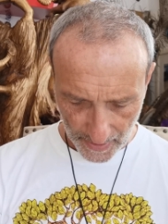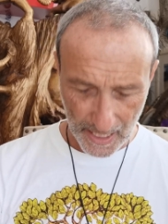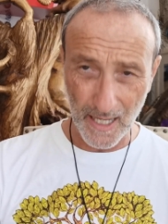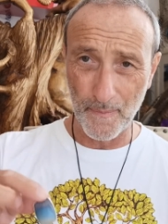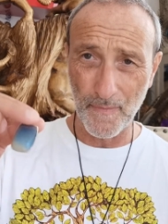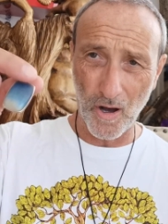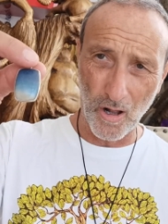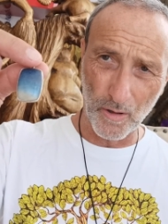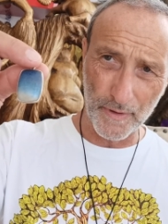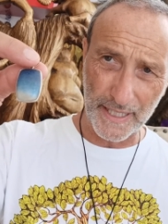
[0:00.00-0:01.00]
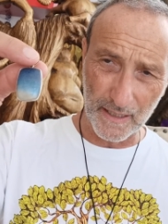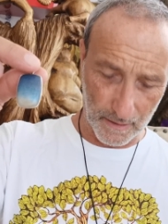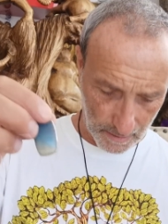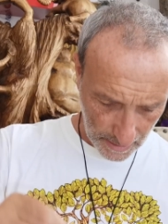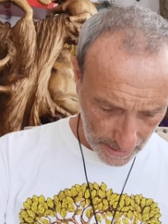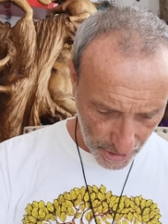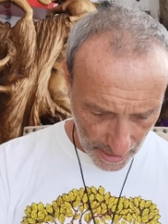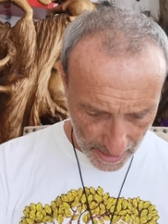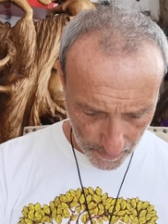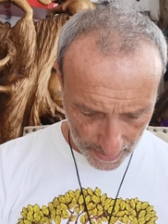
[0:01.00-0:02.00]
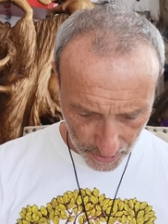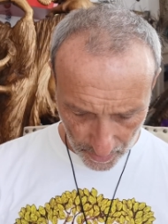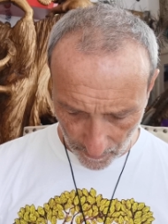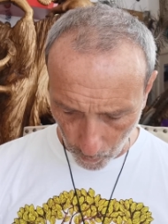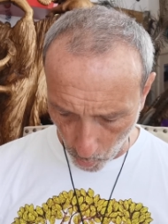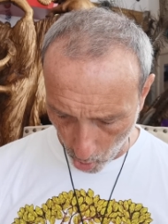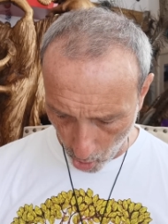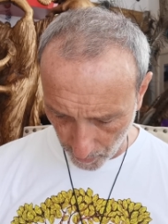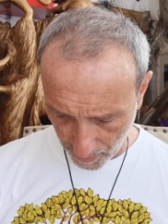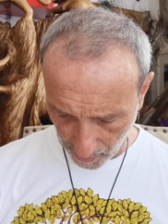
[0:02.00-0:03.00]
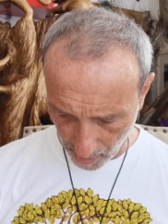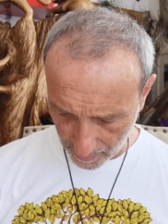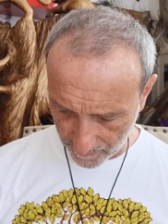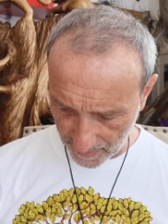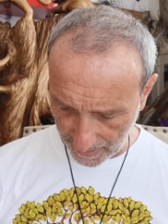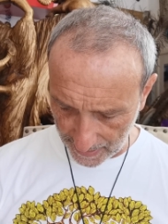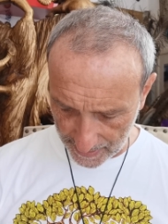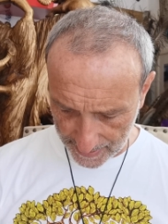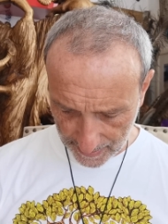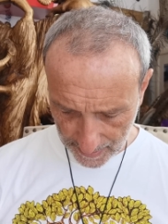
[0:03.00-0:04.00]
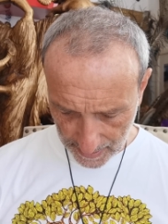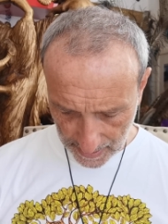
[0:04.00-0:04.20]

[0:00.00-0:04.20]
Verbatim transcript: um, all real and genuine. So I've worn a lot of these.